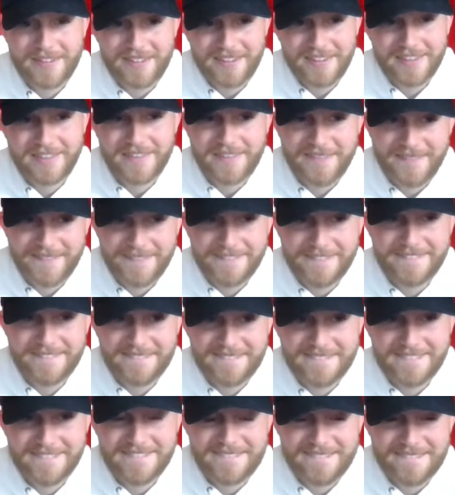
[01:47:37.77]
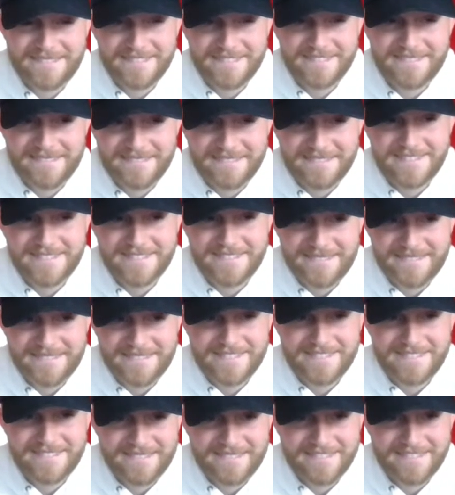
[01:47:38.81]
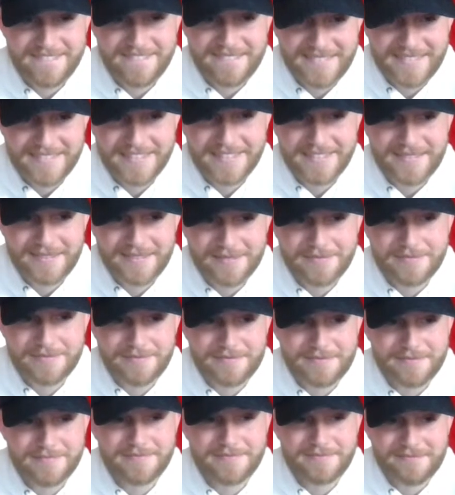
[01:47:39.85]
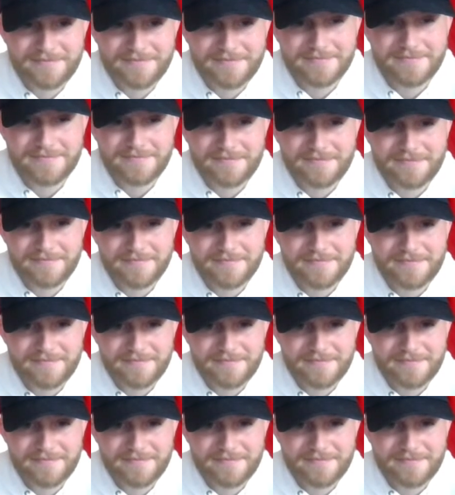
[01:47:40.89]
Dodgers are the favorites at minus 140. Phillies getting plus 120.